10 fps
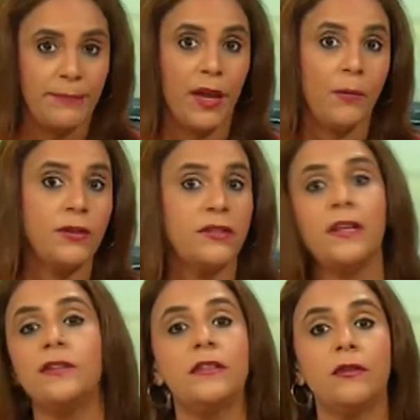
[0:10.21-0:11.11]
I want to
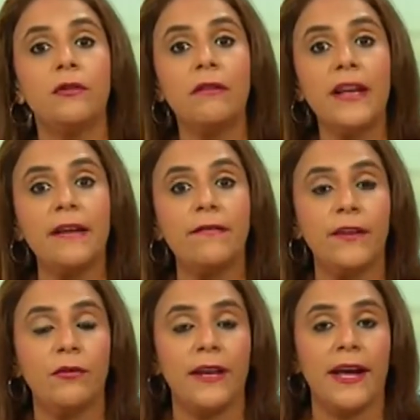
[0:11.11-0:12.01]
turn to Ukraine
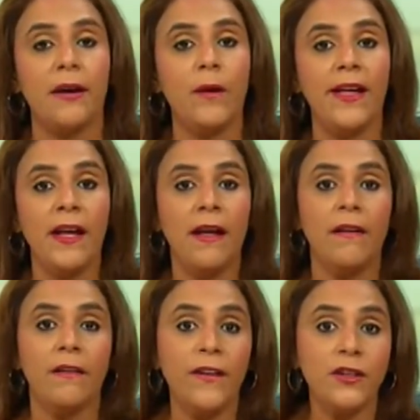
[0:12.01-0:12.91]
for you now, where
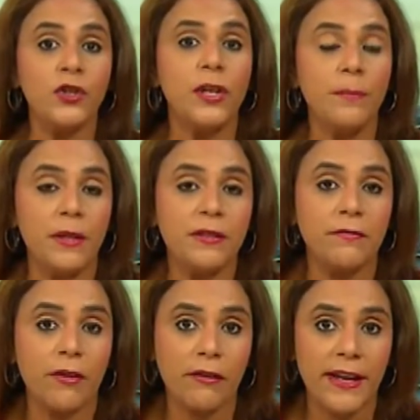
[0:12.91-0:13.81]
the first shipment
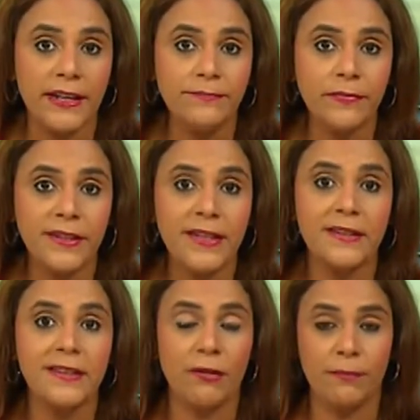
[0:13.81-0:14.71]
of grain
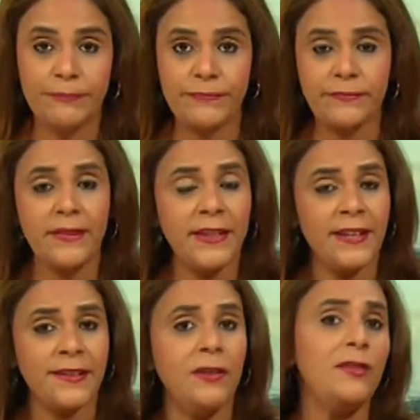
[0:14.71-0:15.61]
since the
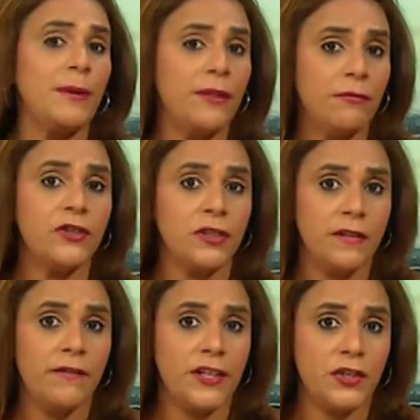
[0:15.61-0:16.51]
excuse me, the Russian
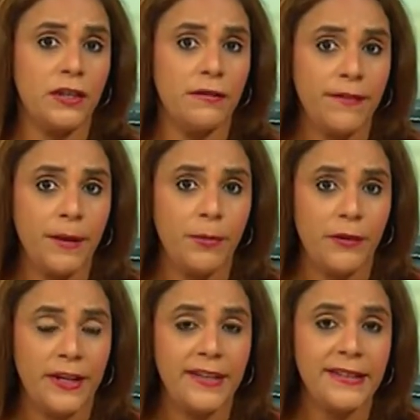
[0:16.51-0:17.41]
invasion in
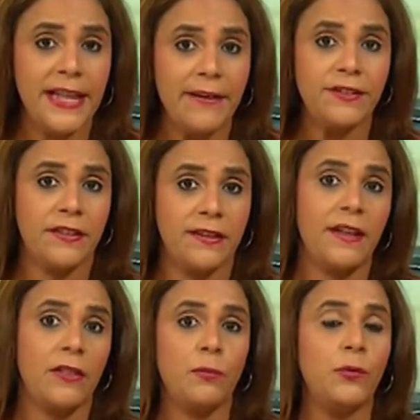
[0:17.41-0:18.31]
February has left the
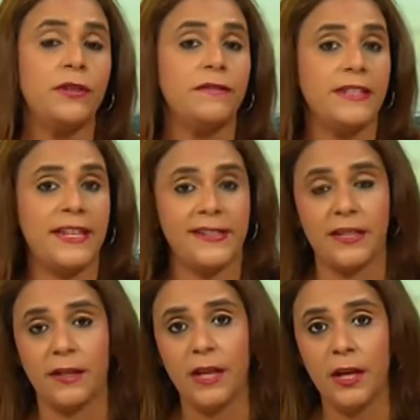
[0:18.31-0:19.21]
southern port of
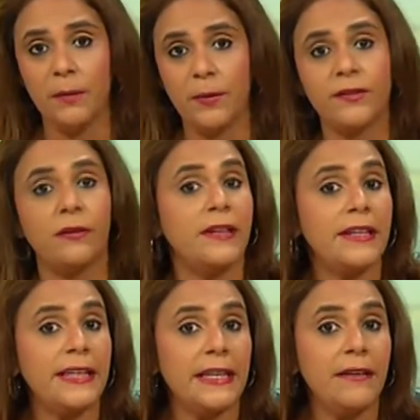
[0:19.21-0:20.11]
Odessa. Moscow
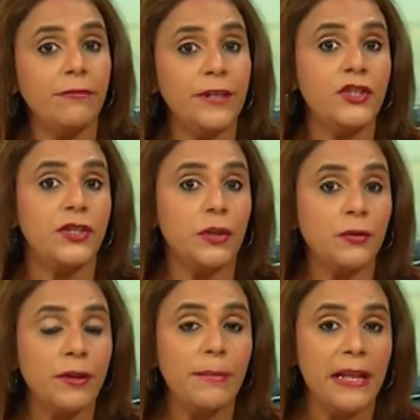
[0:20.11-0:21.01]
and Kiev reached an
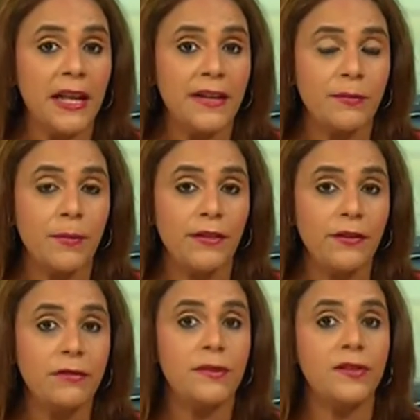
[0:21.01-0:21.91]
agreement last
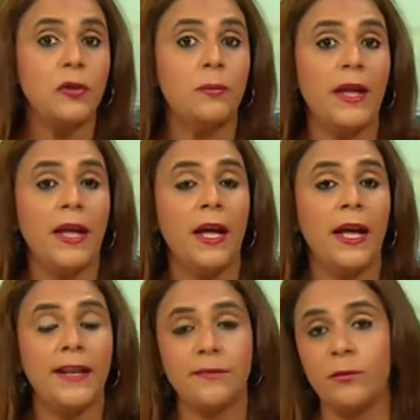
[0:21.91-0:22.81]
month to resume
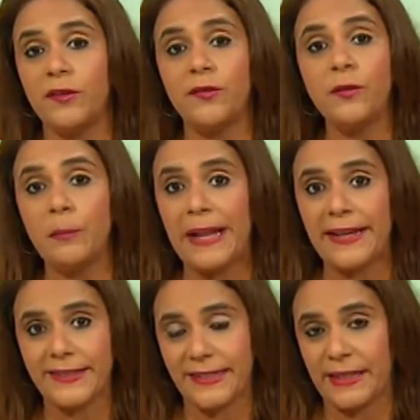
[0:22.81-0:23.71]
exports through the
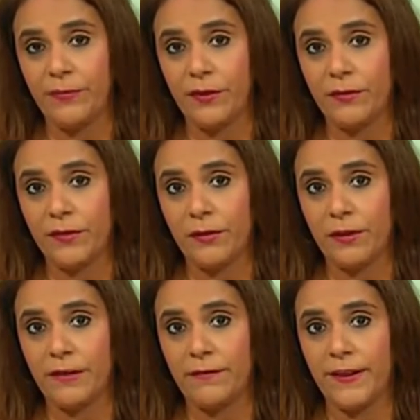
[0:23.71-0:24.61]
Black Sea. The
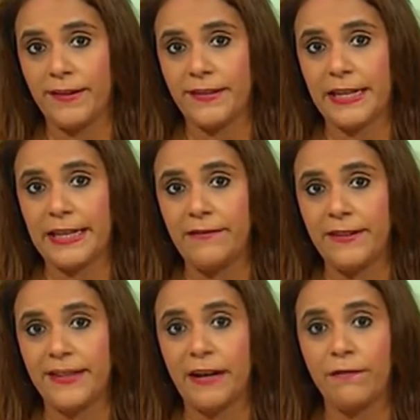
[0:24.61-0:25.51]
Razoni, first to leave,
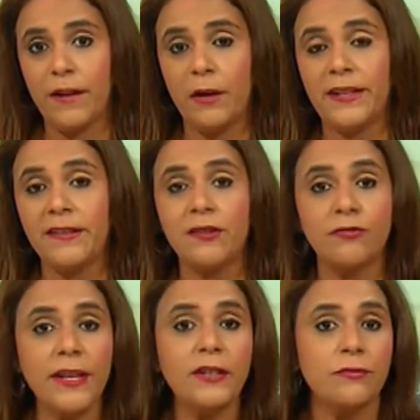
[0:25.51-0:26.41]
is now following a
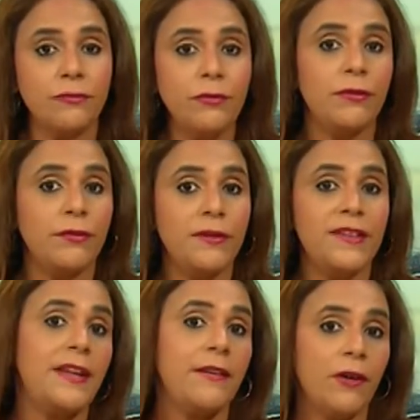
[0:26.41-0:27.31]
strict route through
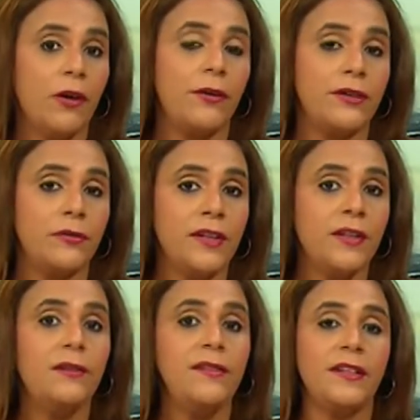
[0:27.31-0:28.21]
a safe corridor
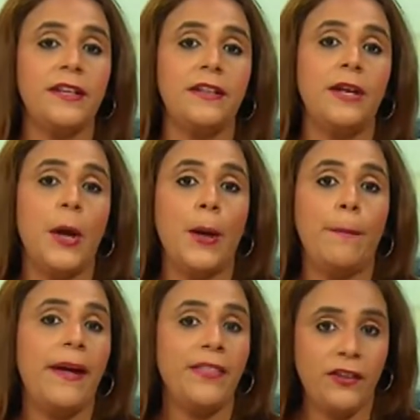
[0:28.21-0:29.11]
negotiated
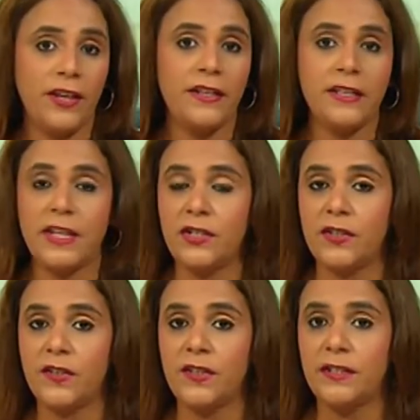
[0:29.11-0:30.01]
by the United
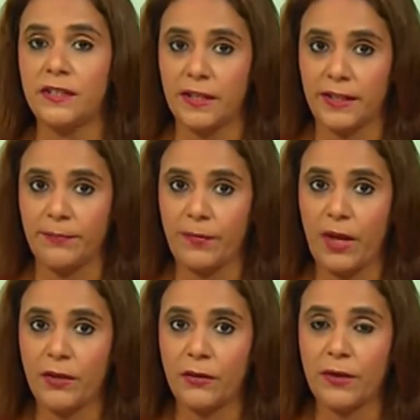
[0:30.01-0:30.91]
Nations and Turkey.
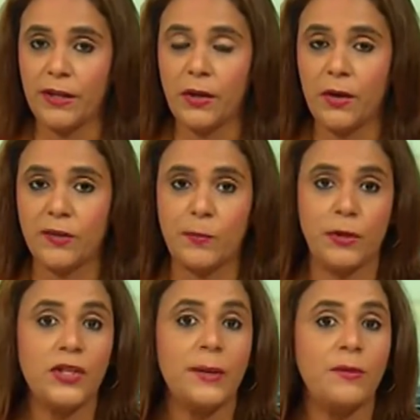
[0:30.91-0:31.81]
Our Ukraine
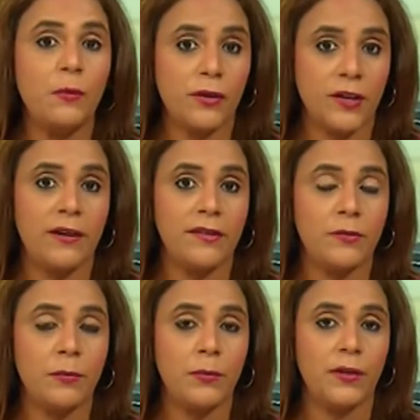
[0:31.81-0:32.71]
correspondent James
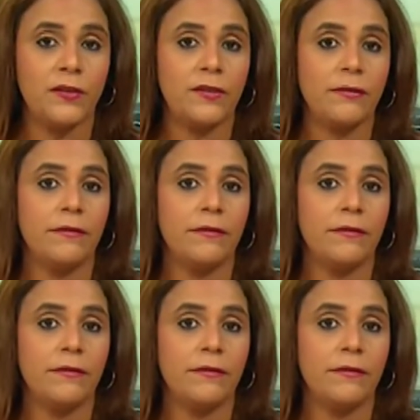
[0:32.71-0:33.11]
Waterhouse reports.